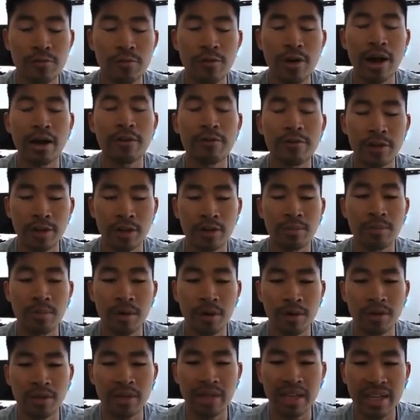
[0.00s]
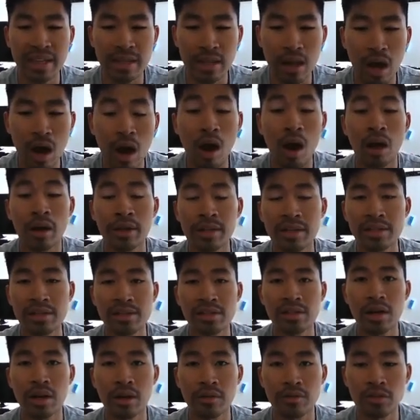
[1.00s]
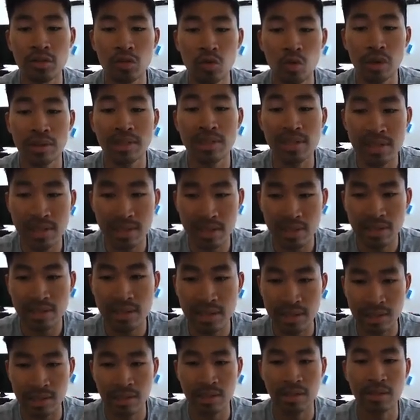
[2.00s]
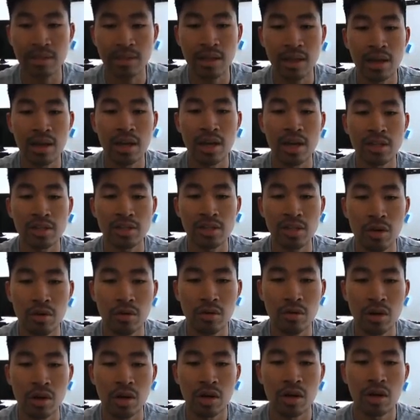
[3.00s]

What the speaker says: 5-figure month in August of 2016. So